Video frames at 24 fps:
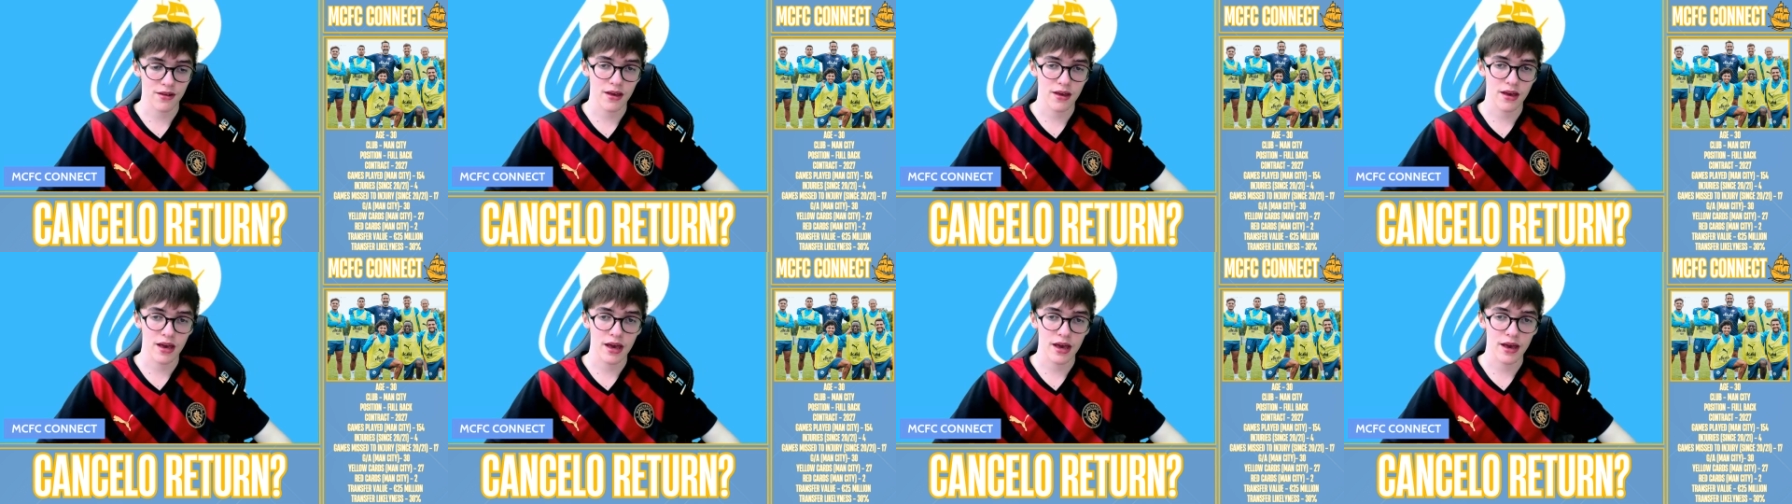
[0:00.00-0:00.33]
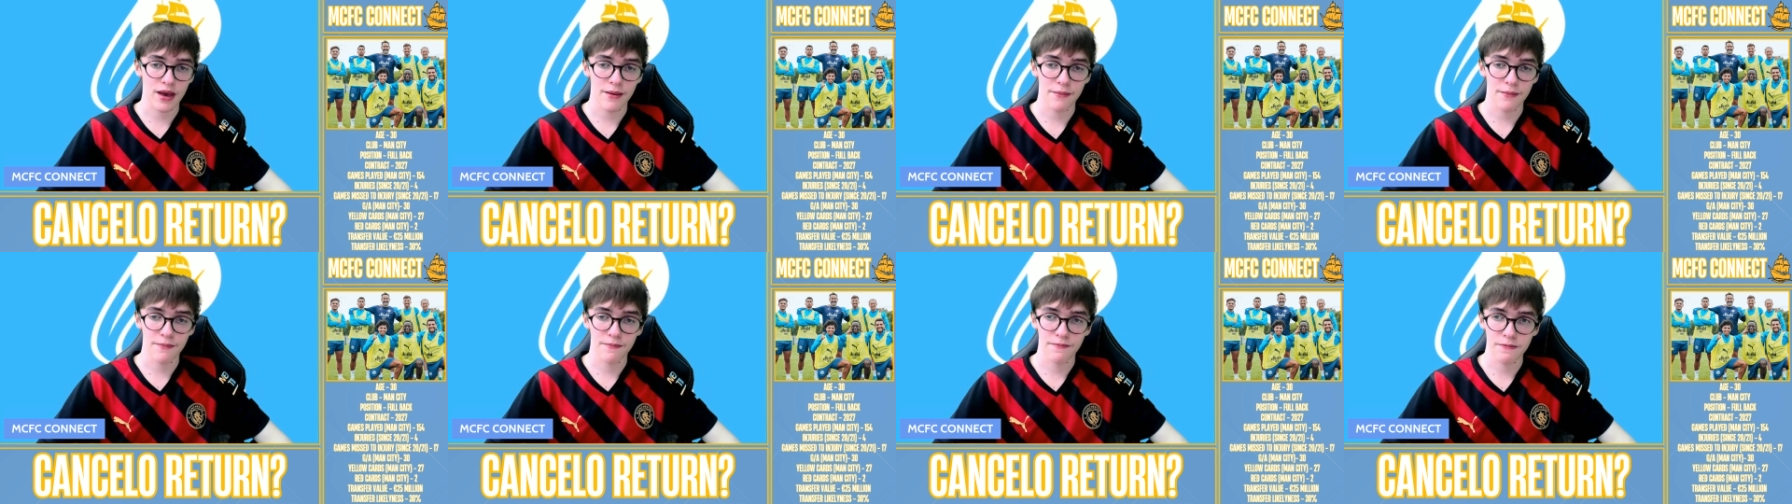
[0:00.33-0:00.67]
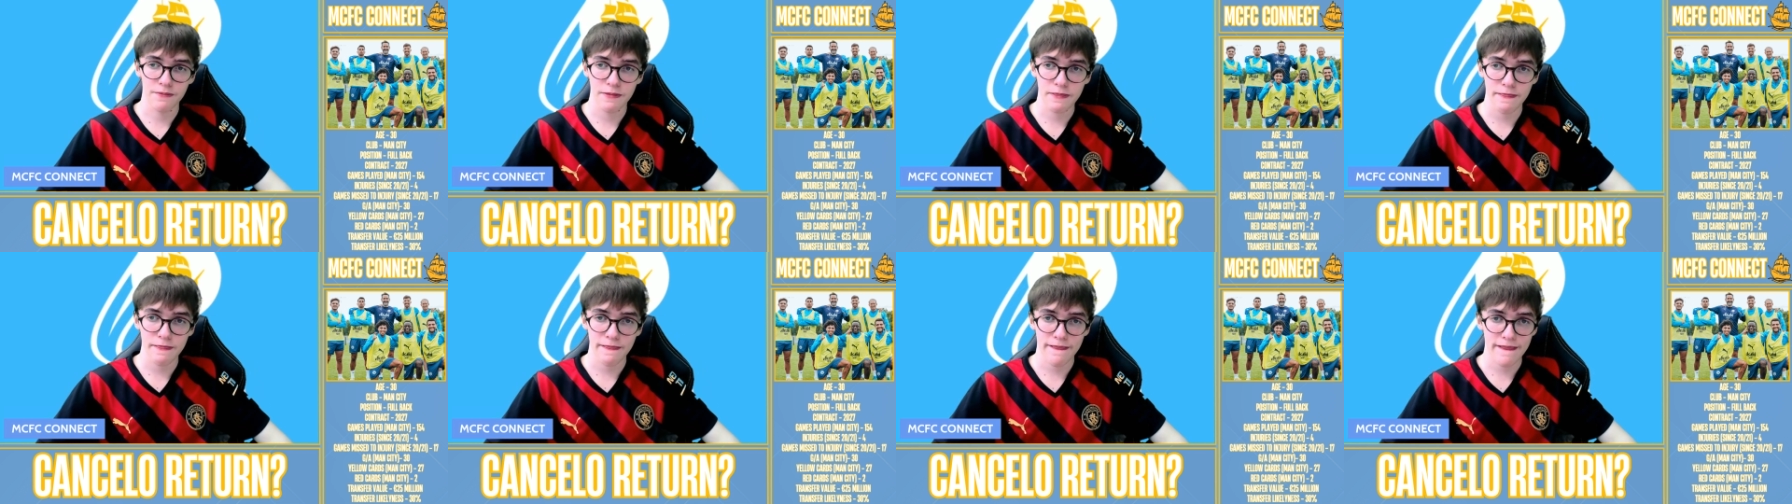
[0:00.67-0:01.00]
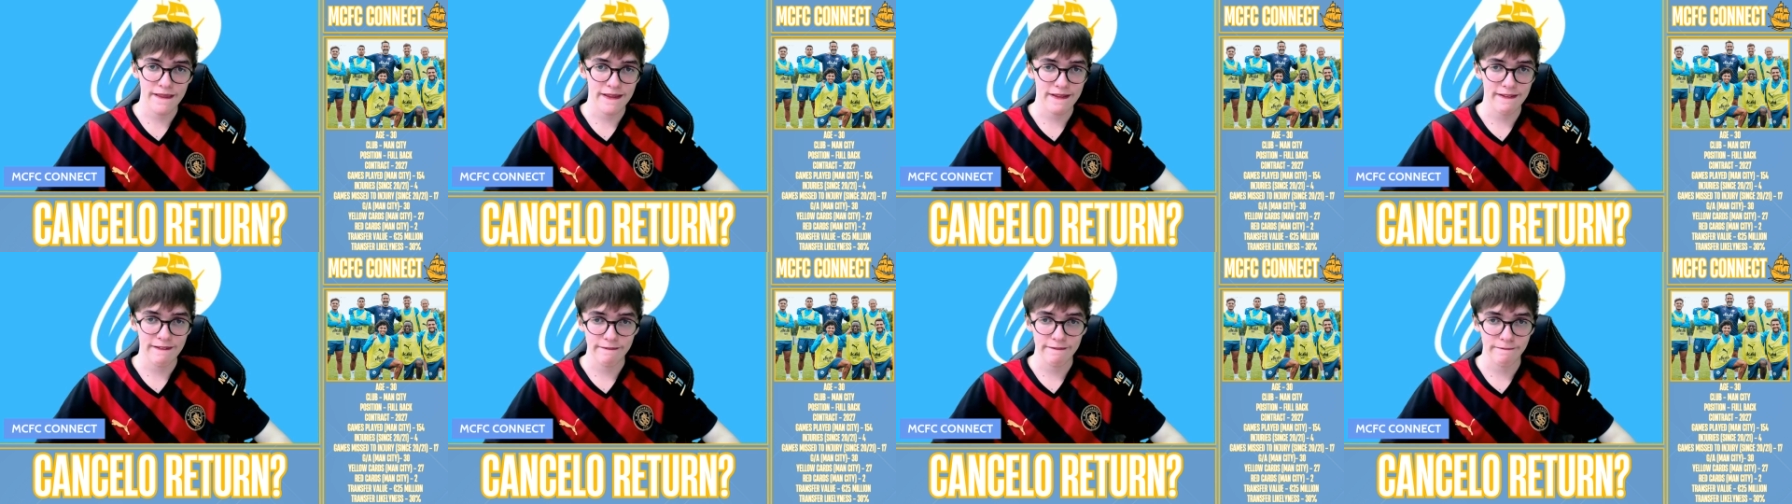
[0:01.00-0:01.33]
um,
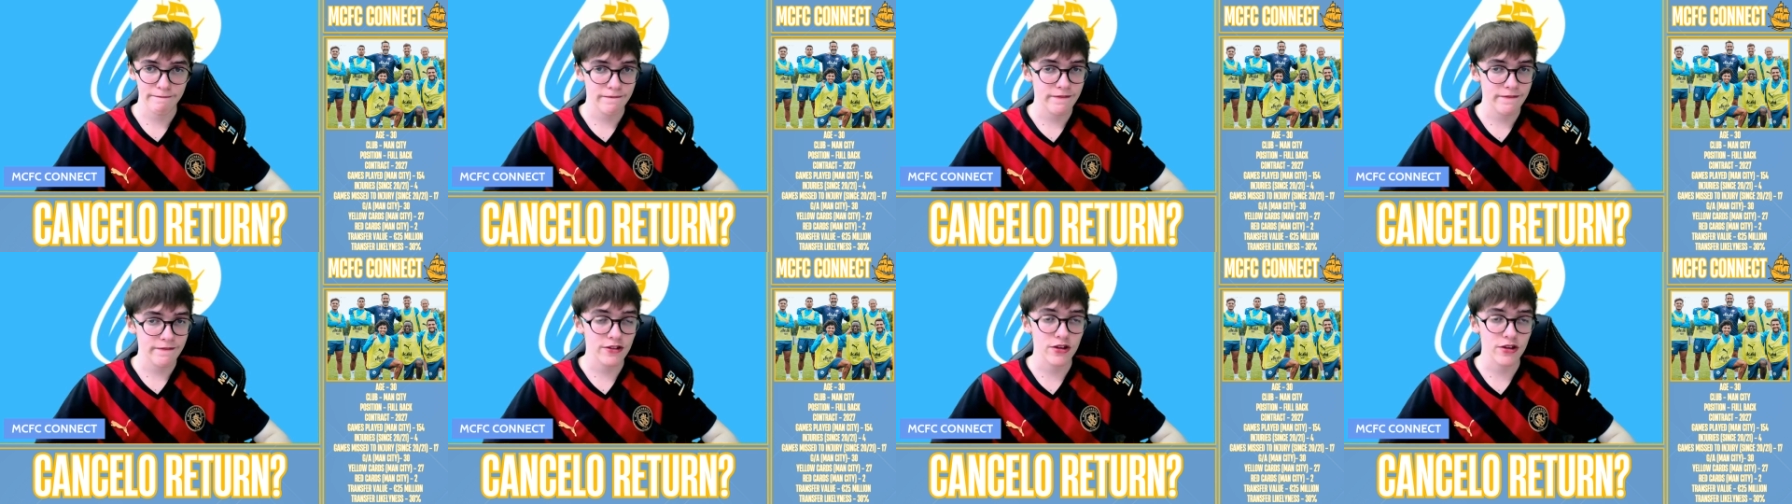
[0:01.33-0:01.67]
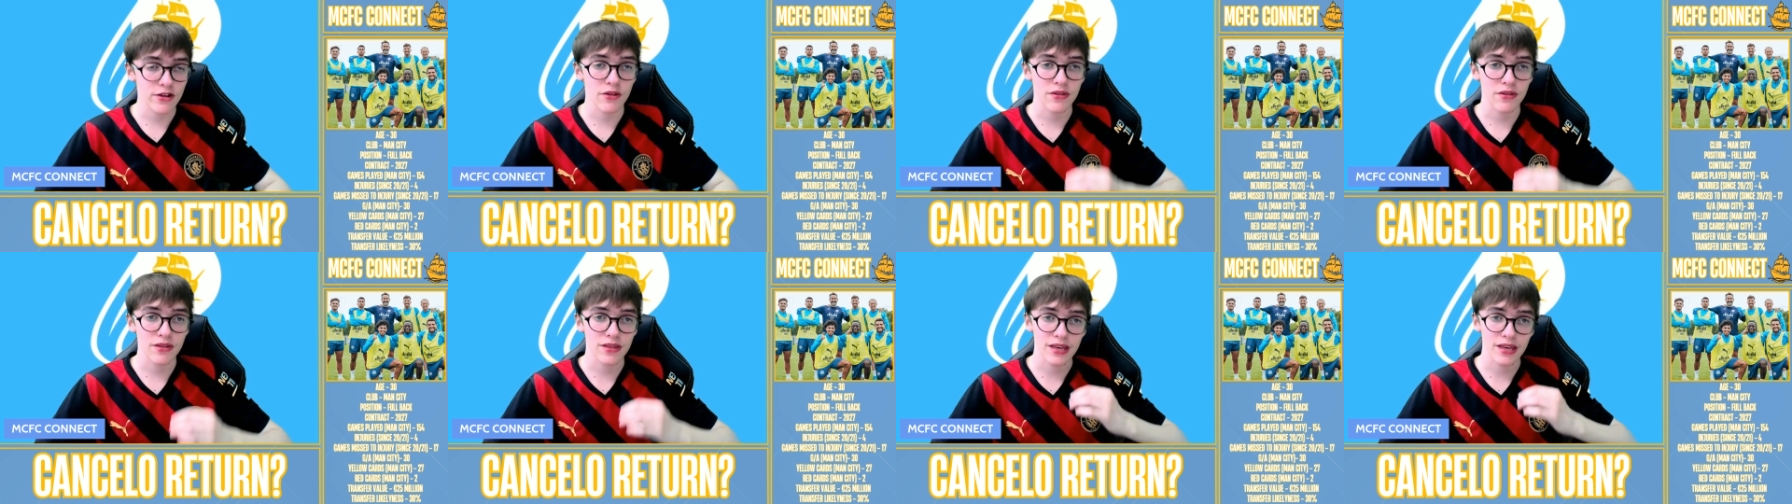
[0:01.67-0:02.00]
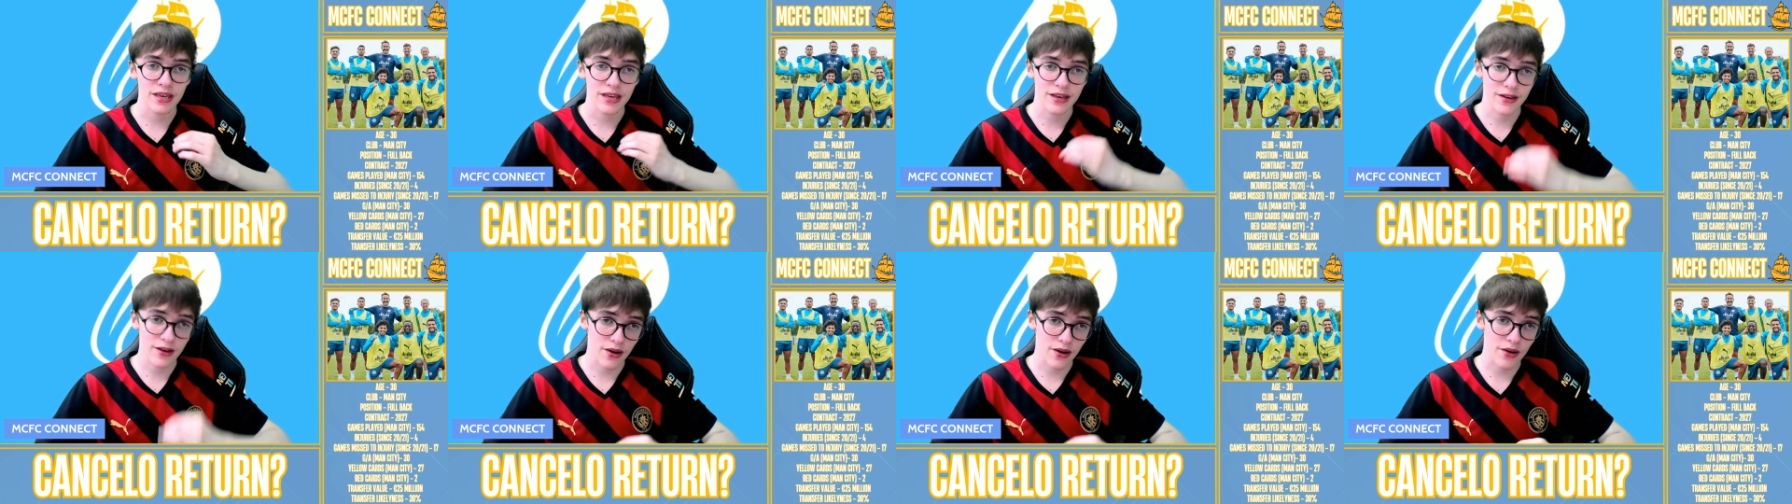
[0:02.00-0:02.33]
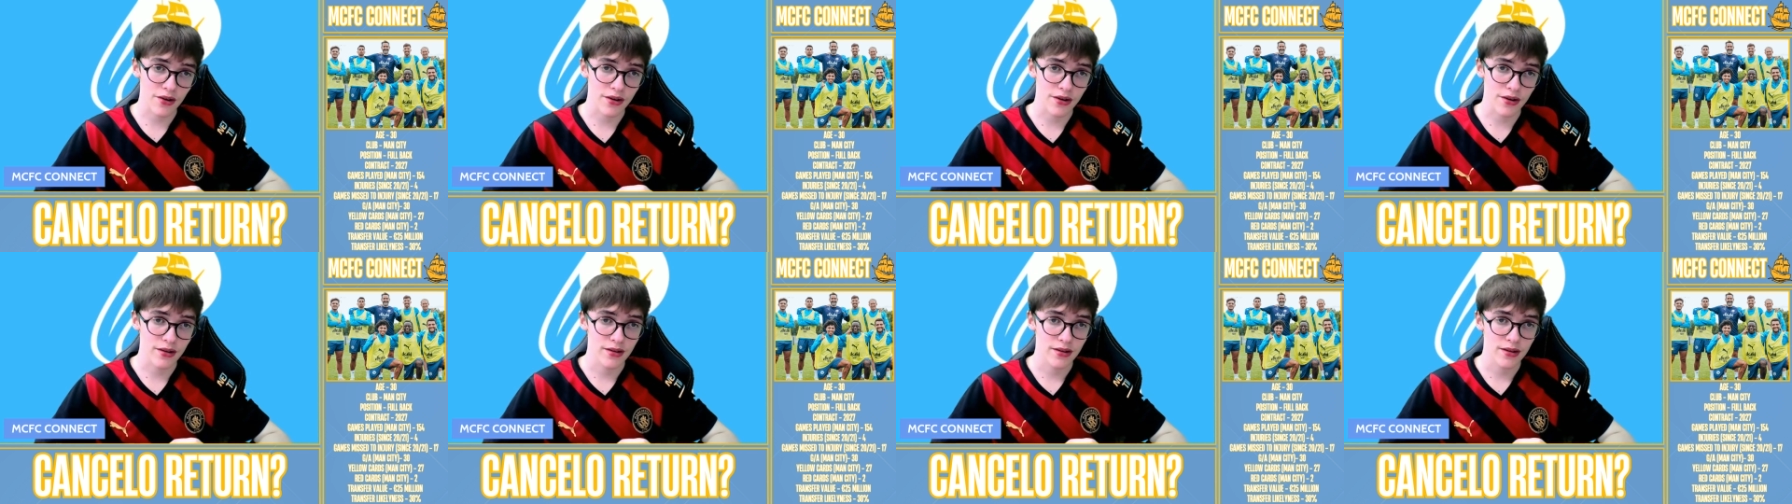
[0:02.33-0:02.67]
suddenly
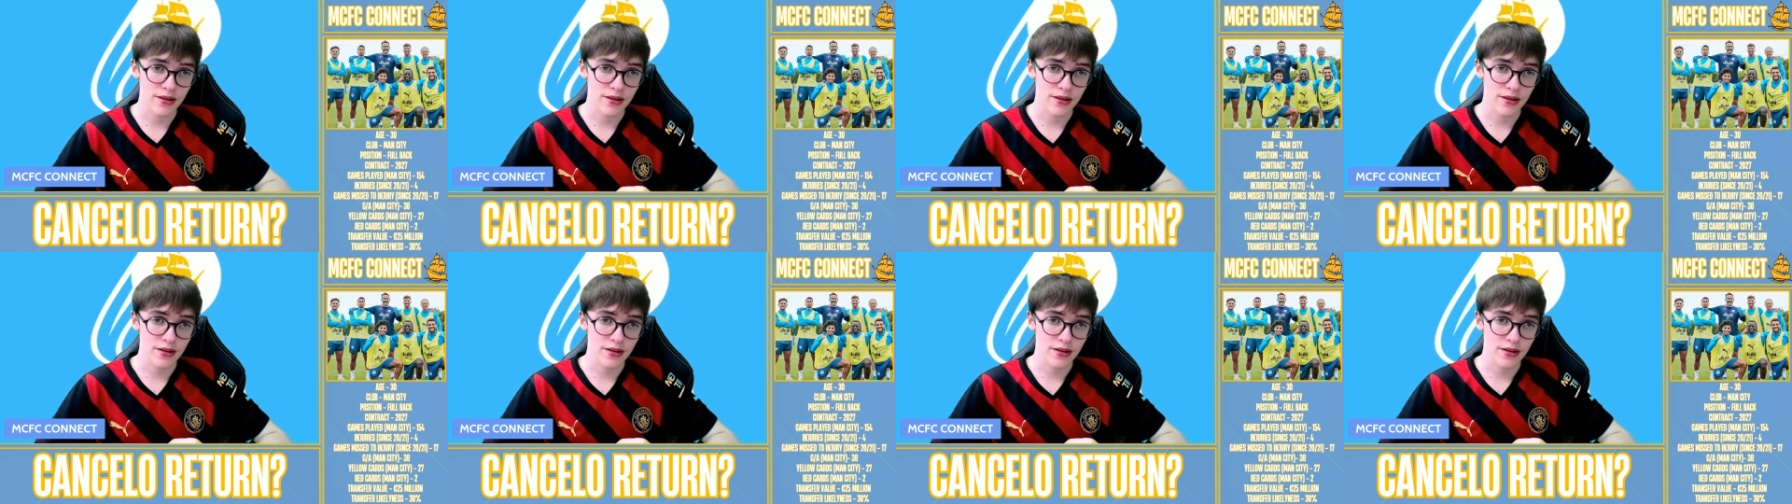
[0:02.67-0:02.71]
gone.